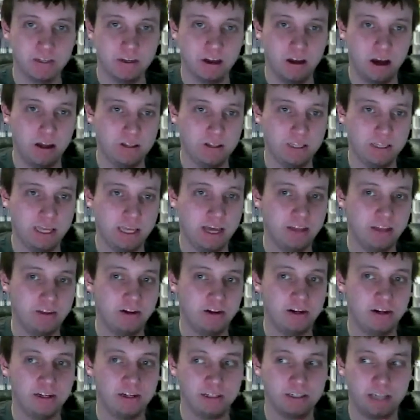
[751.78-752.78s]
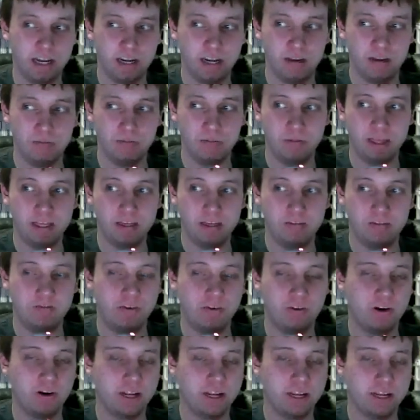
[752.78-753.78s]
all together and kind of make a
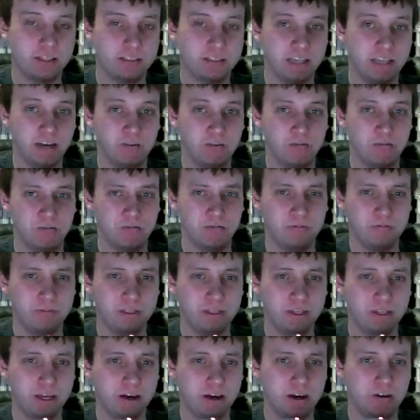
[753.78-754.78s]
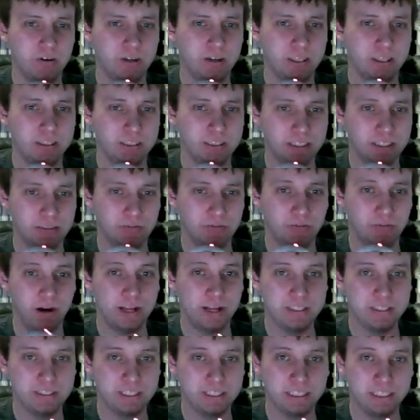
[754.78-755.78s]
verdict on, you know, is it
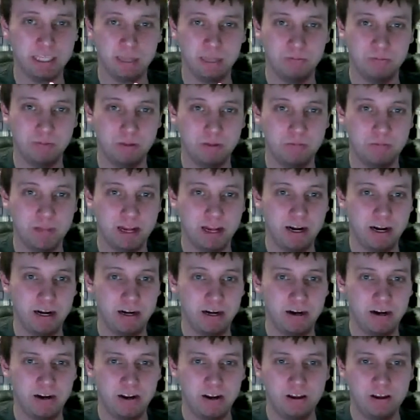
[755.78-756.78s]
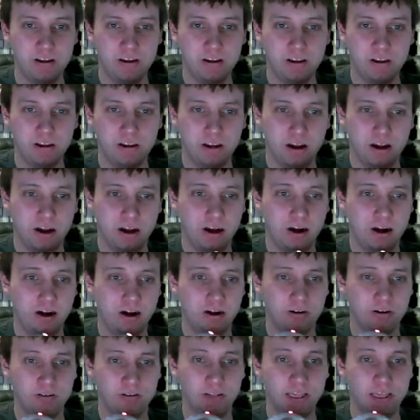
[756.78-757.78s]
right to keep them there?
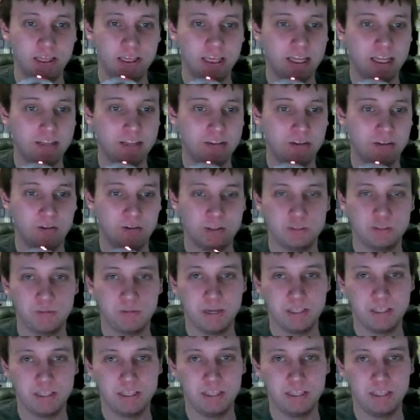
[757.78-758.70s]
Are they getting the respect